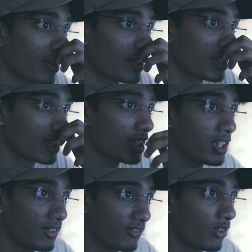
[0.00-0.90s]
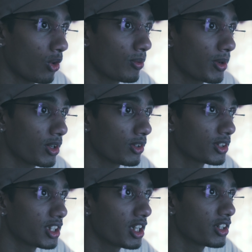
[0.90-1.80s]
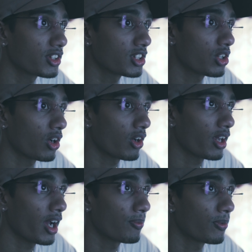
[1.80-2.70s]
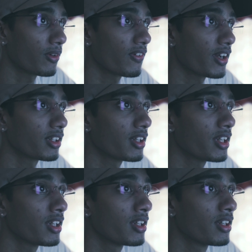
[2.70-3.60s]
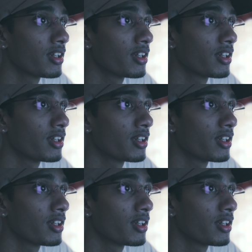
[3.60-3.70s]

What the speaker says: Cine 4 because here's a shot I perfectly